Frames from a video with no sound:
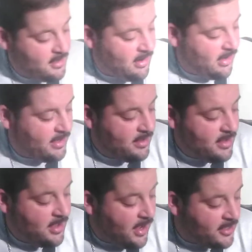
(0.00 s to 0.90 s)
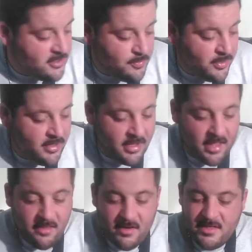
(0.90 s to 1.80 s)
All right. I just put it
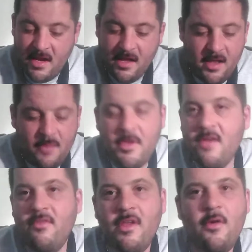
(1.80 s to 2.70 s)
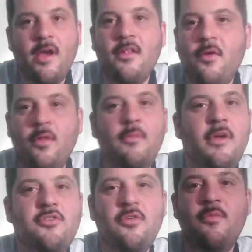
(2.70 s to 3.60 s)
together and I said, I got to make a video. I told him
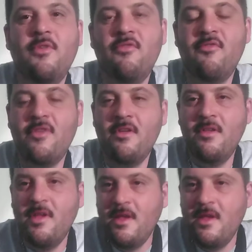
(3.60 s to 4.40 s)
I'd show him the reveal.